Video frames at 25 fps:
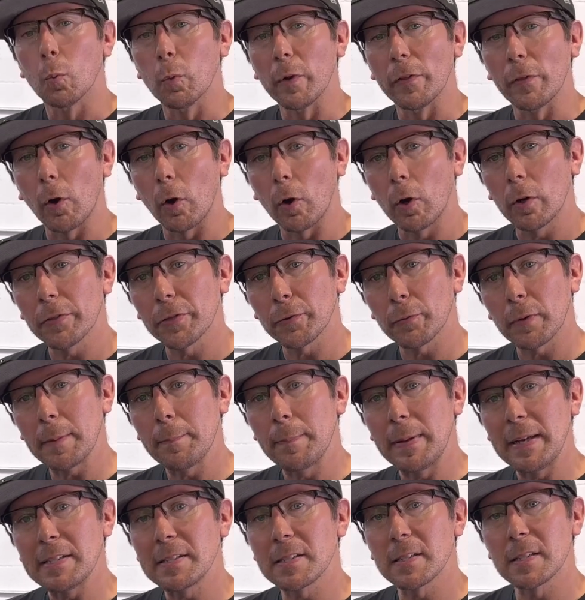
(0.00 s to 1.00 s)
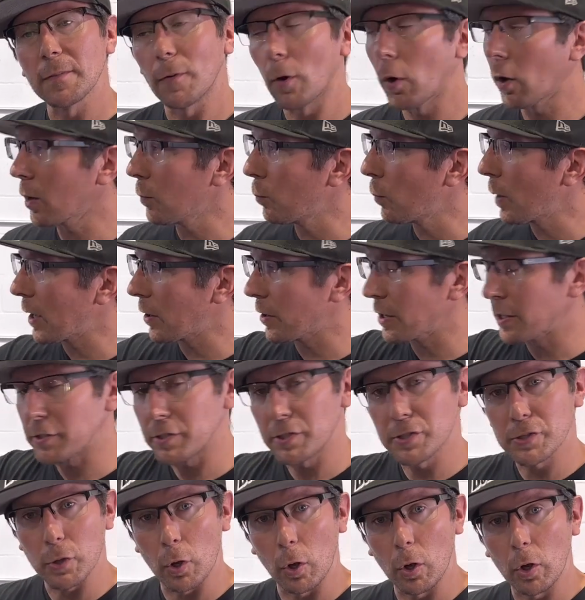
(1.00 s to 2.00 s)
With all 3 pieces of hardware
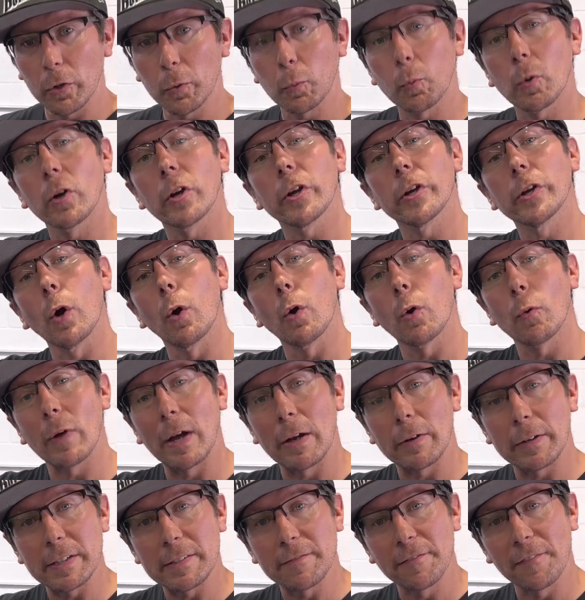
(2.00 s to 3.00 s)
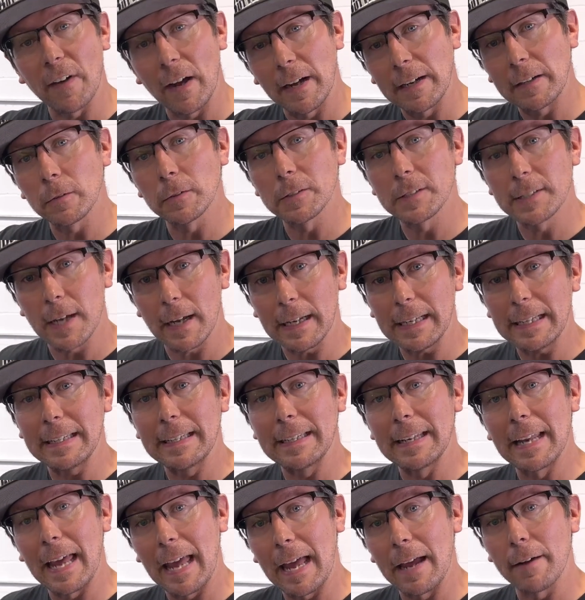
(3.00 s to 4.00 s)
installed, we're going to go around and final
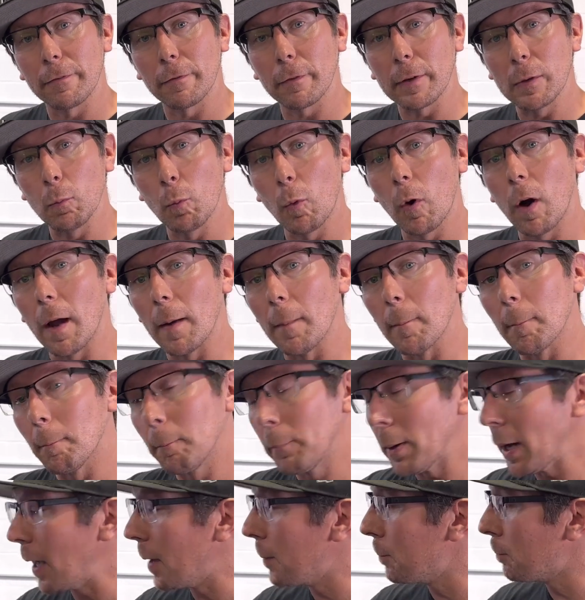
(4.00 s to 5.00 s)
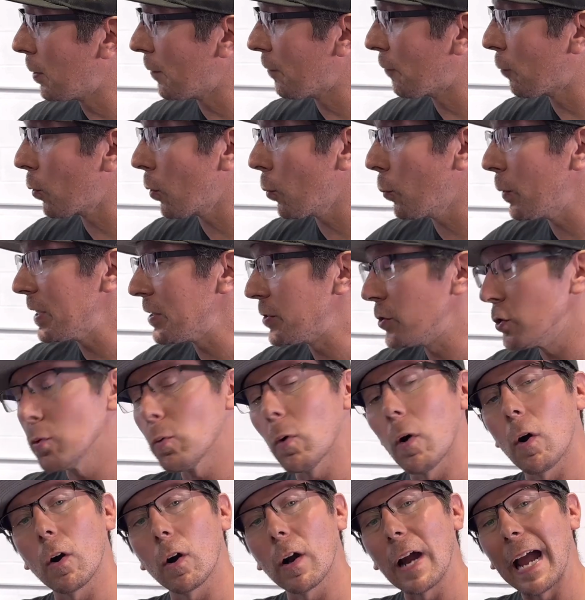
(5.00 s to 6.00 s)
tighten every one. But before we do
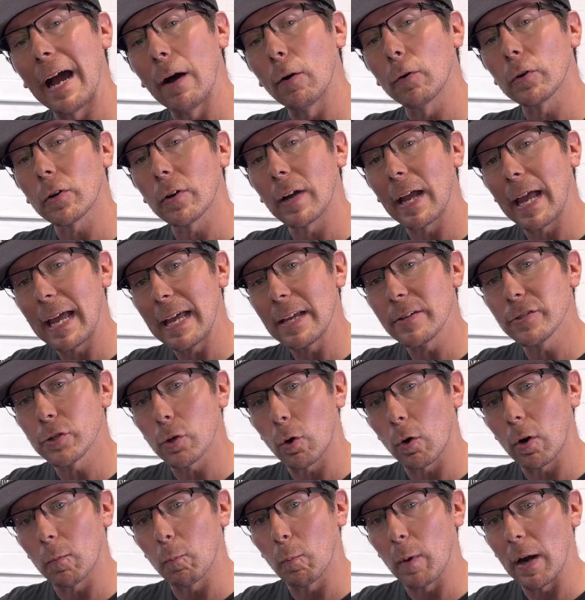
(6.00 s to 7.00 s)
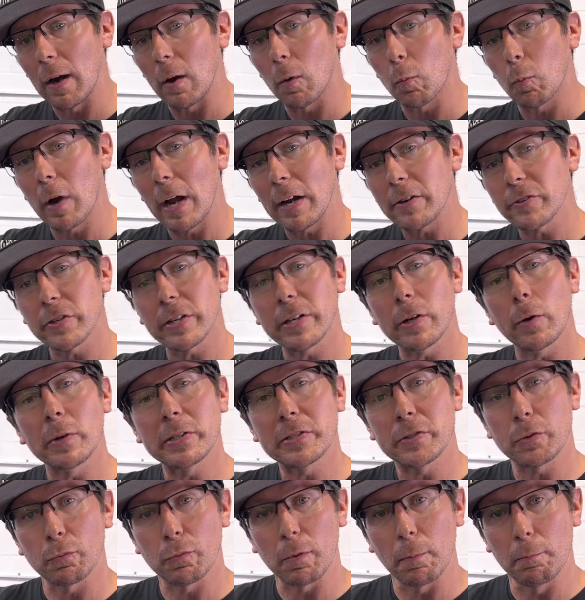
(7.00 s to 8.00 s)
our outer edge hardware, we're actually going
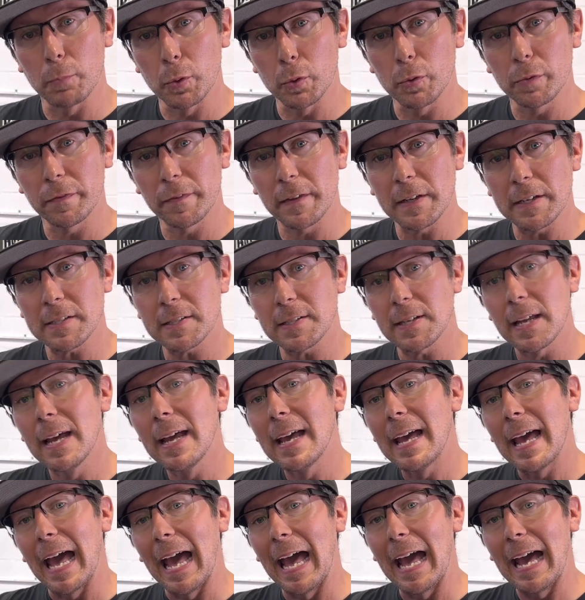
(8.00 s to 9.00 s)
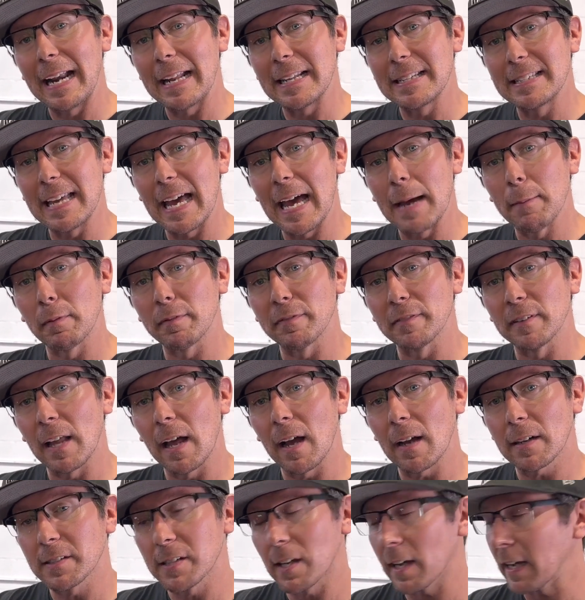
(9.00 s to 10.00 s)
to remove this, add a dab of
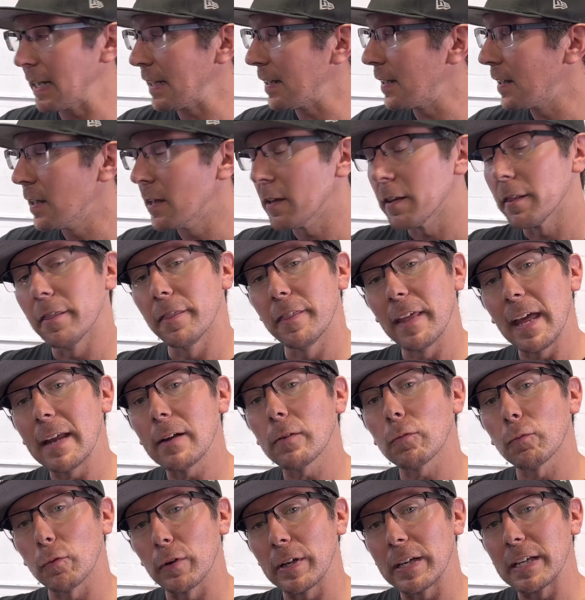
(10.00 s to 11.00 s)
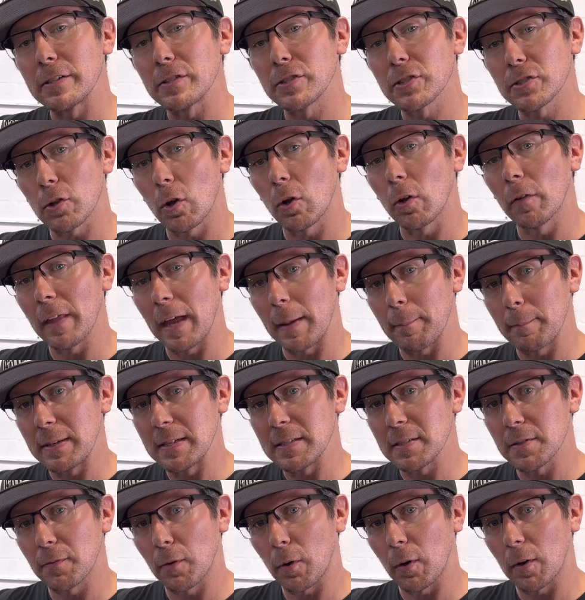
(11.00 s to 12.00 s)
Loctite, then reinstall that
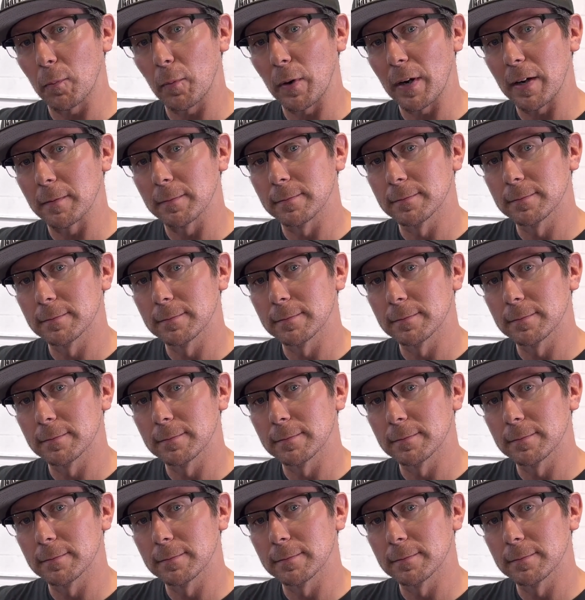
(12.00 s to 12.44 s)
piece of hardware.